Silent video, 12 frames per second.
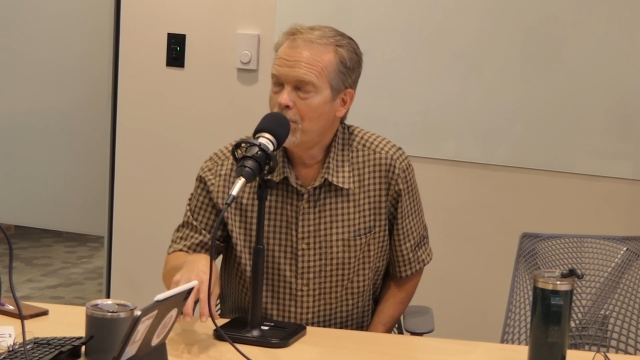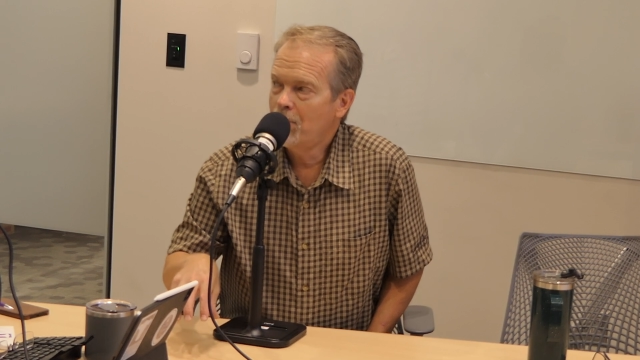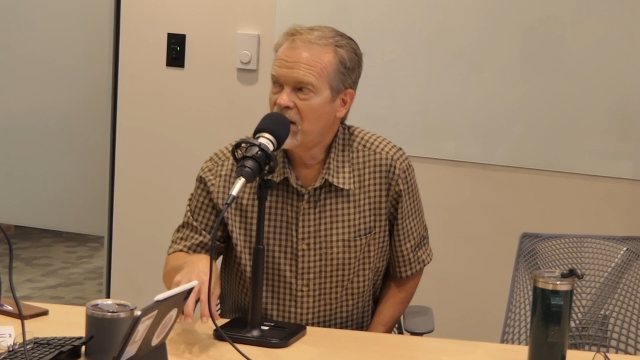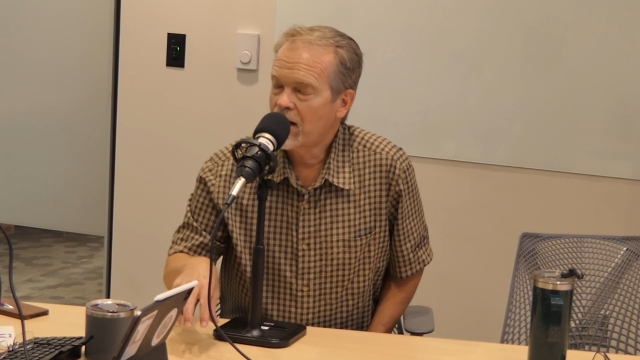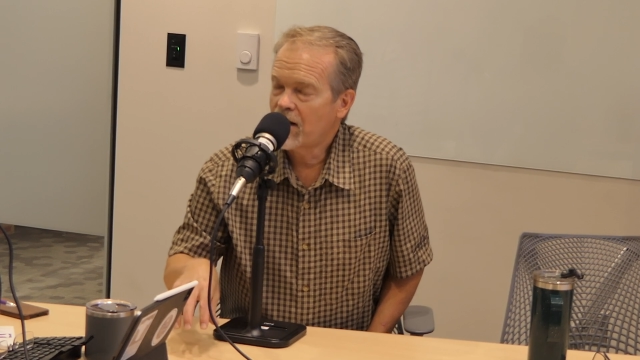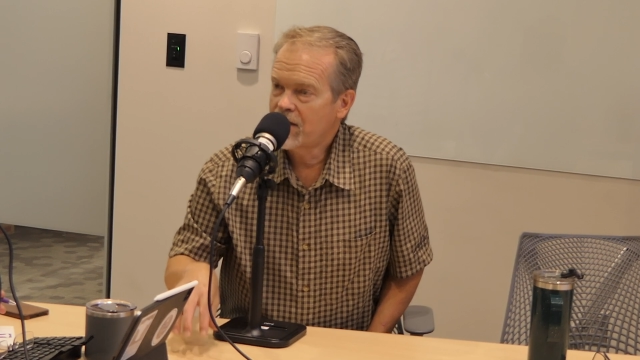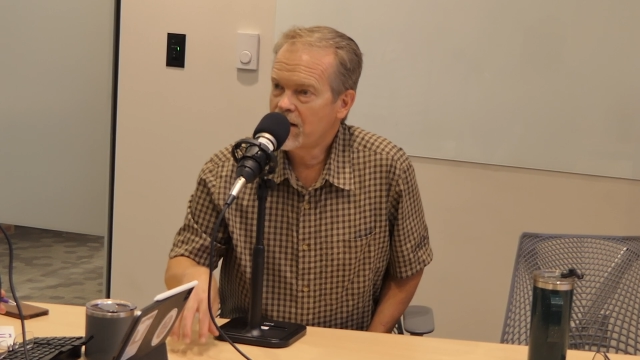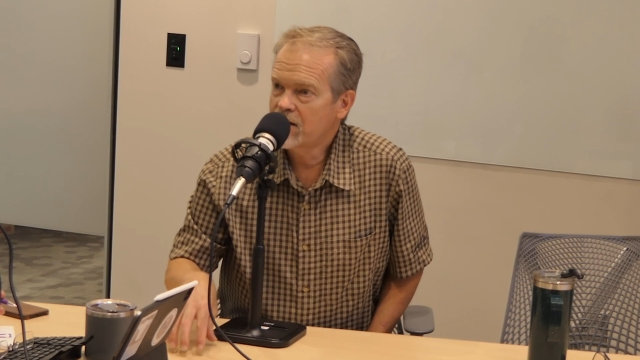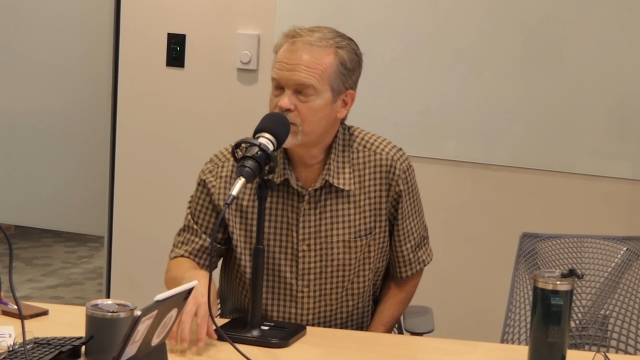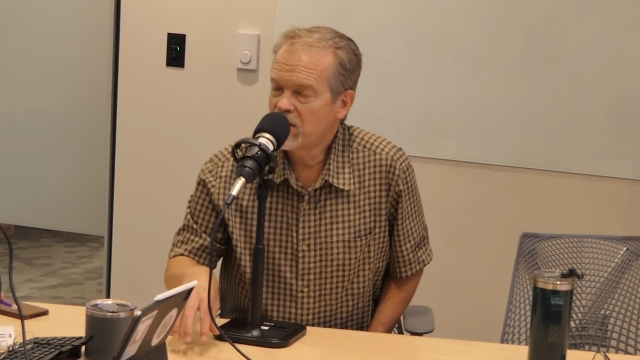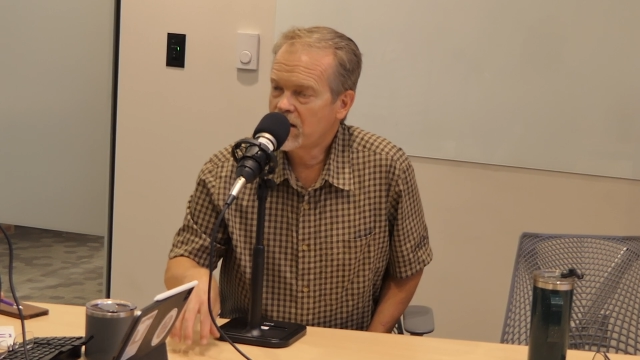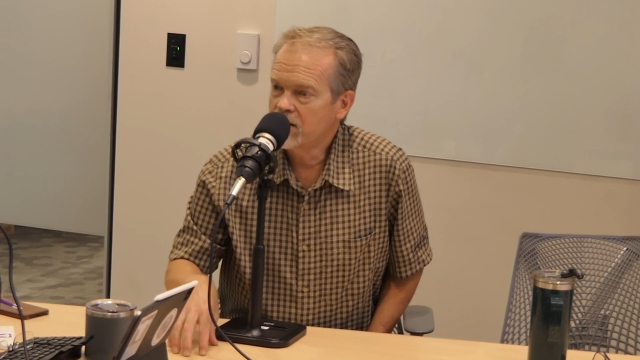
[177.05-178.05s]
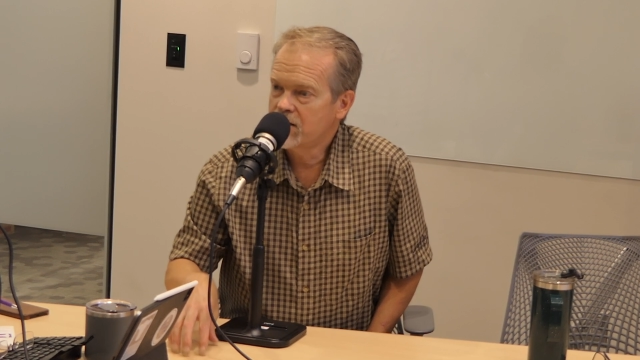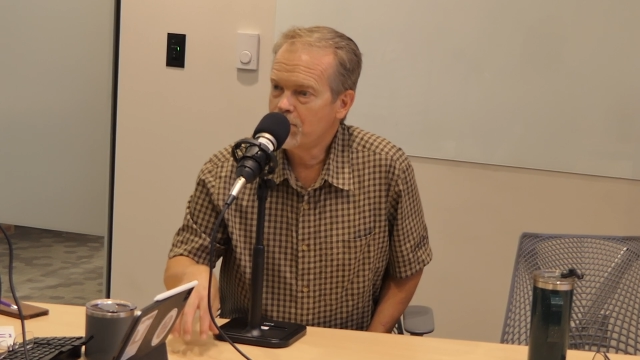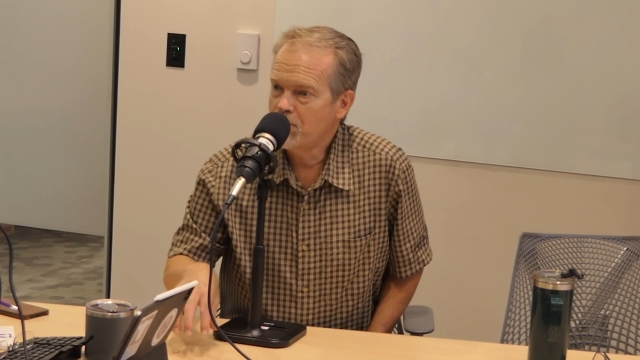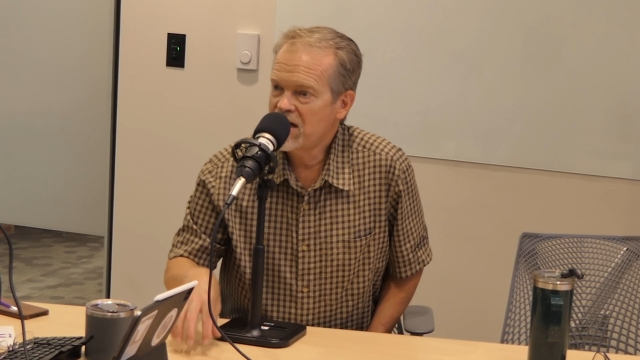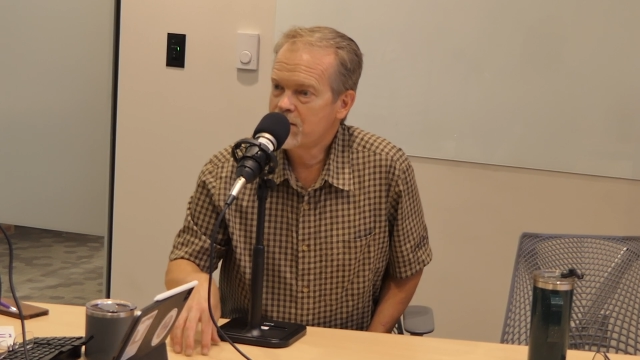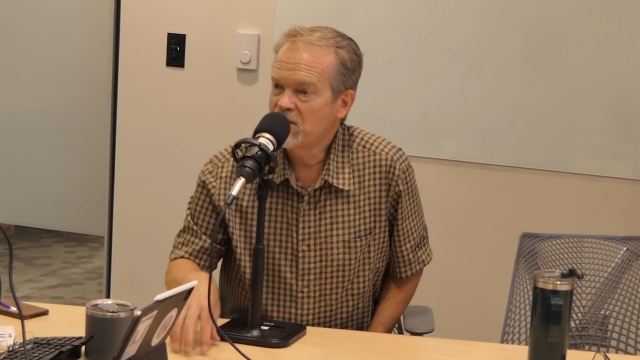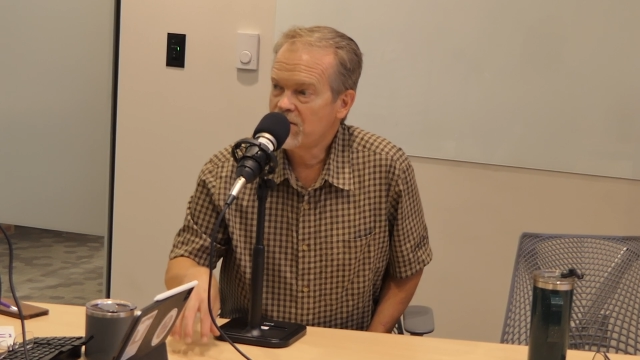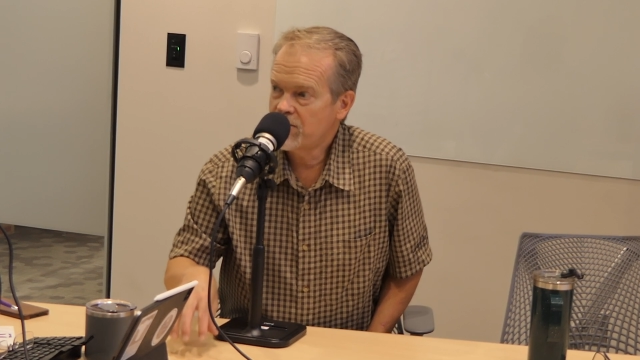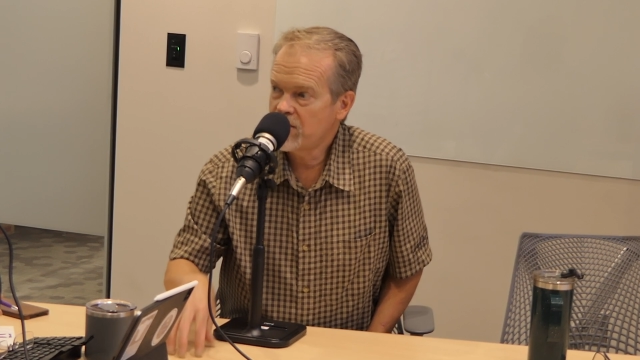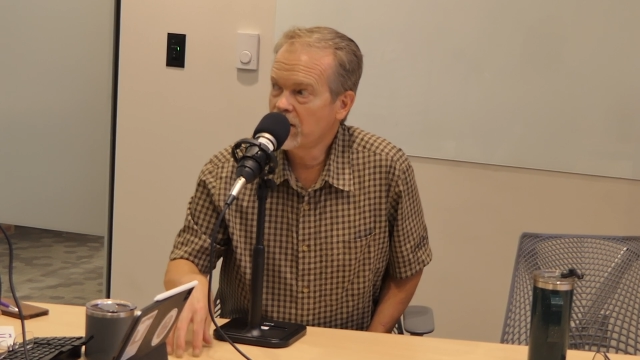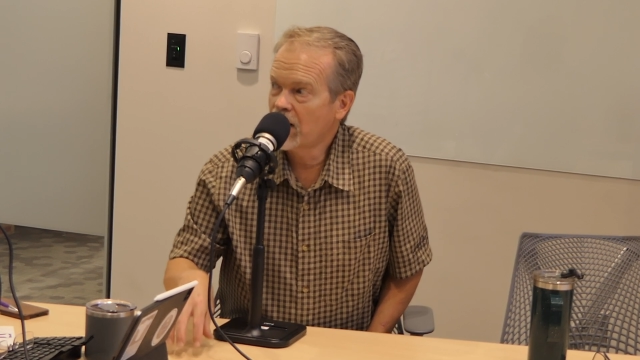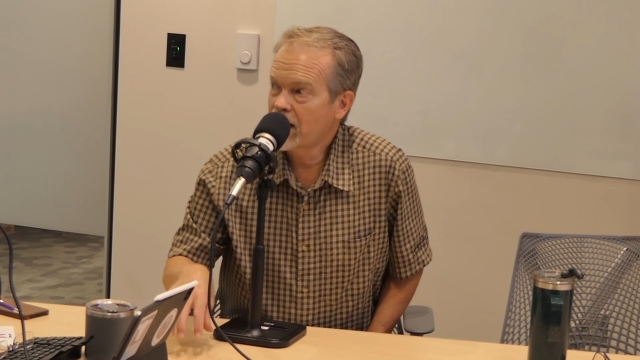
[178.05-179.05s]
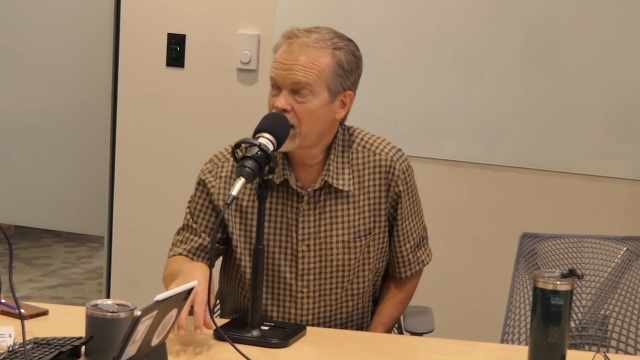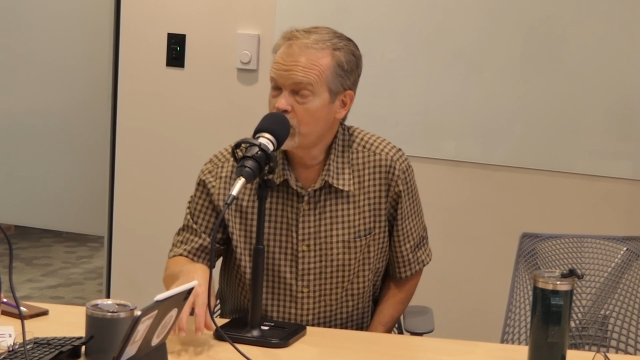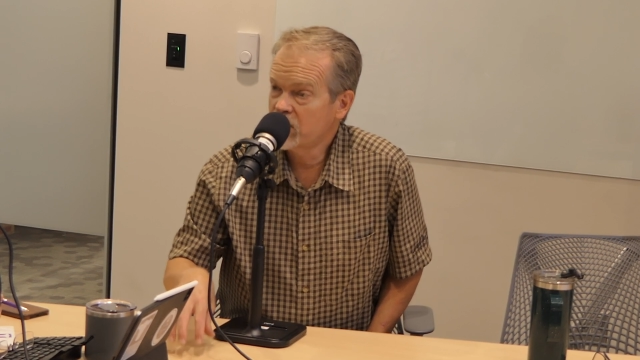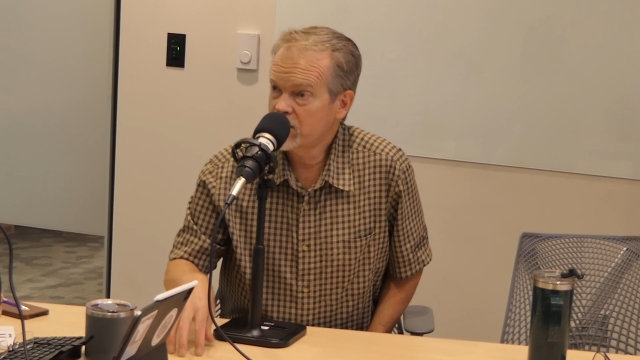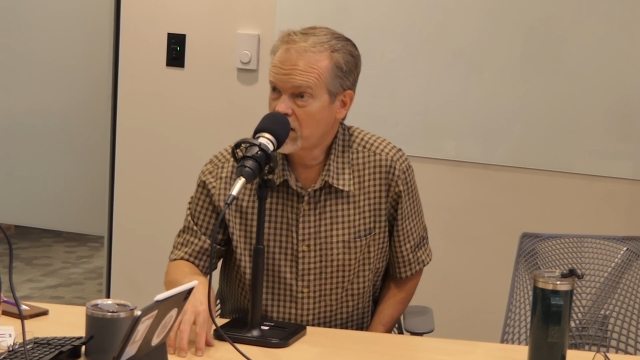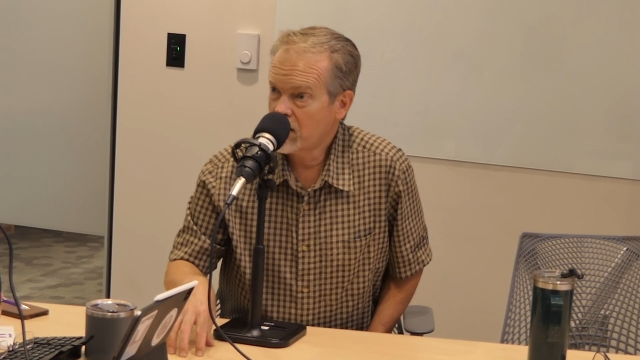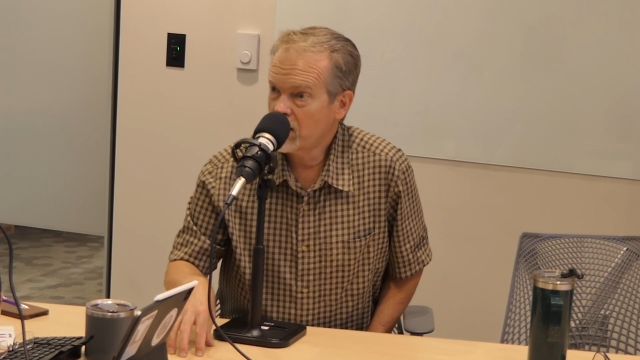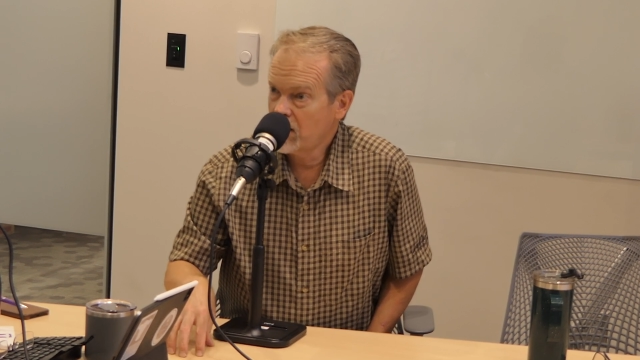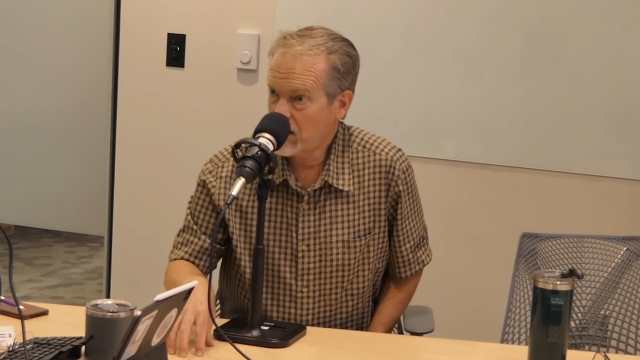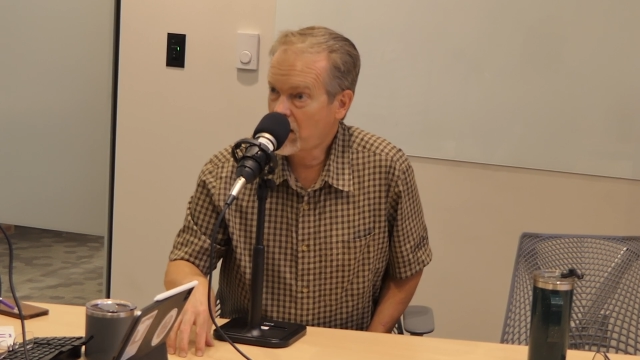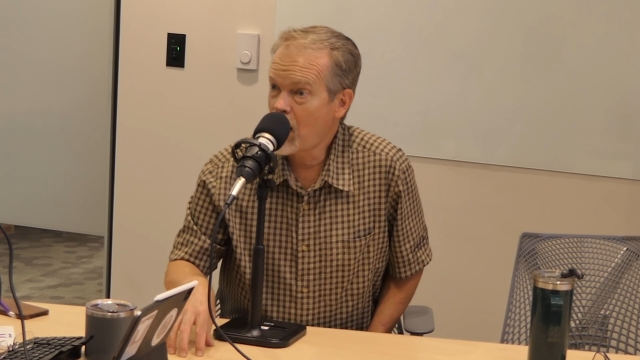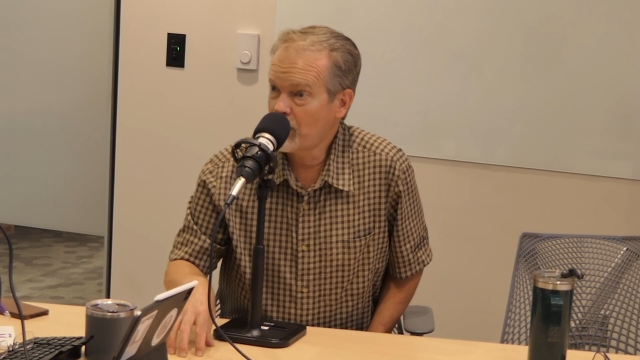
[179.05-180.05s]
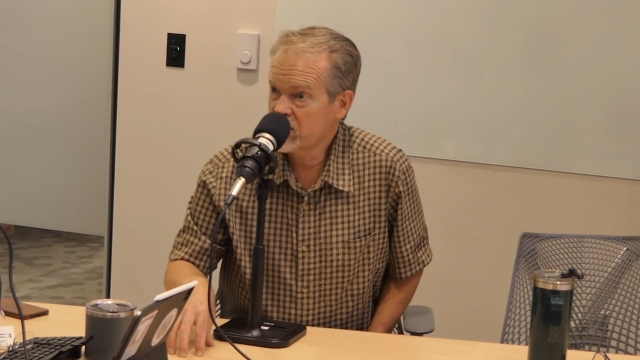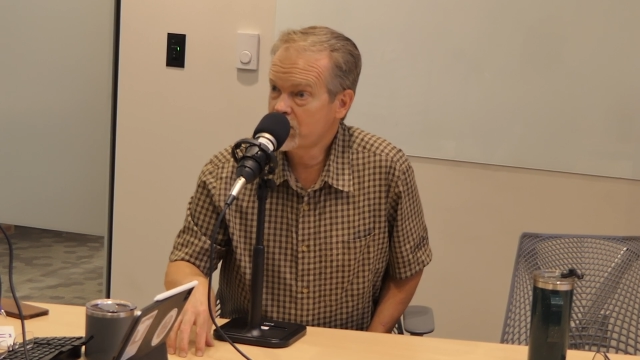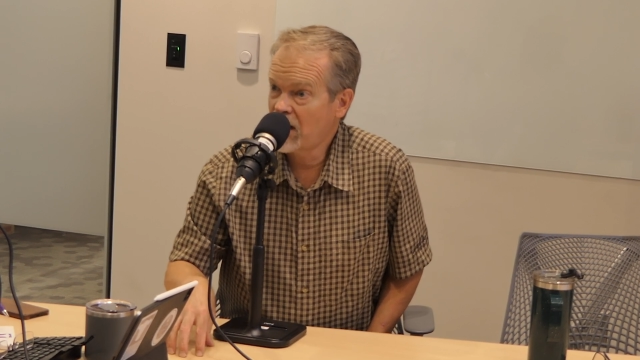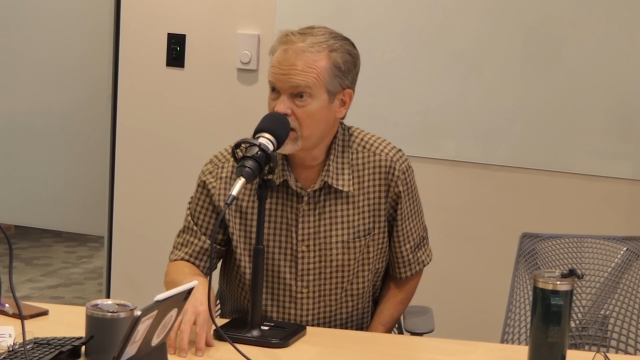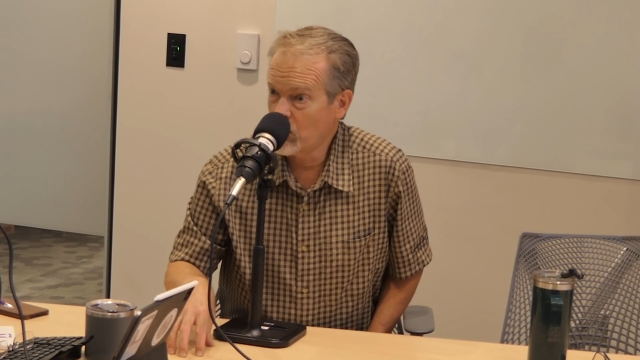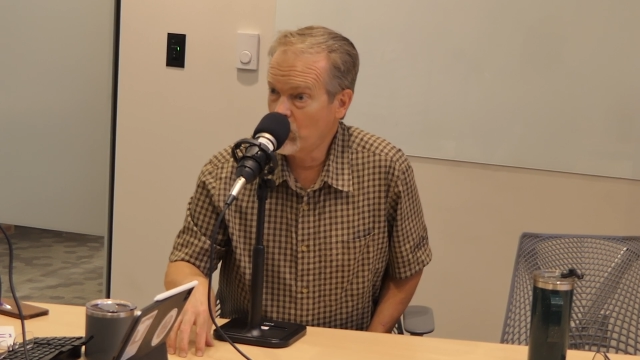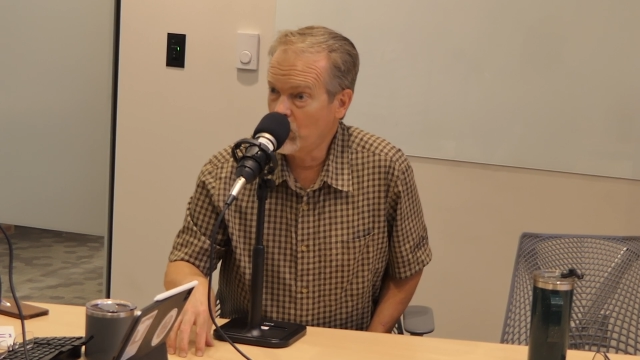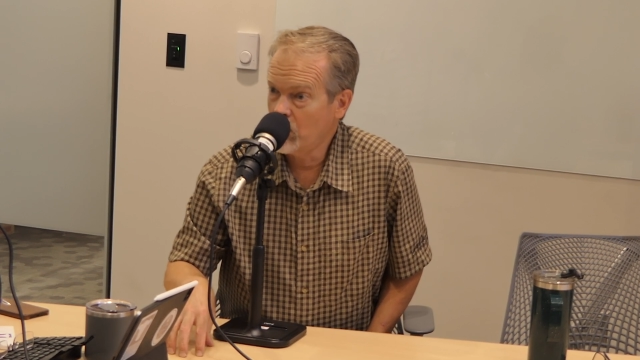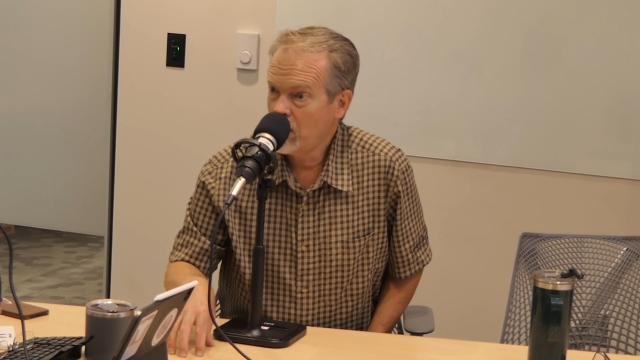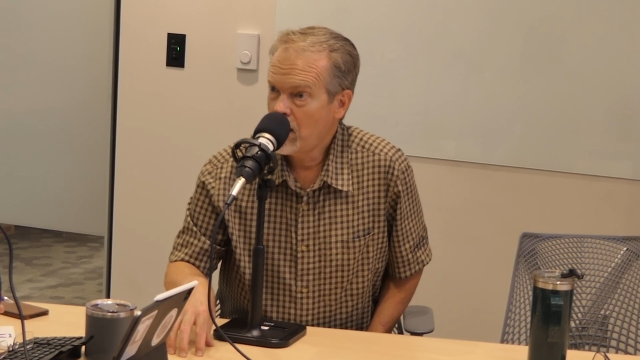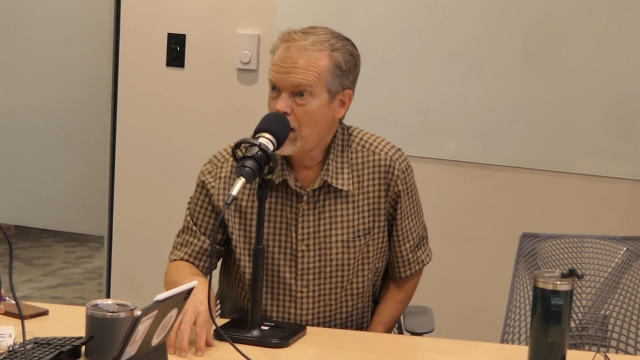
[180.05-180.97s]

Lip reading: but I think it's because it makes me feel like I was accomplished my goal.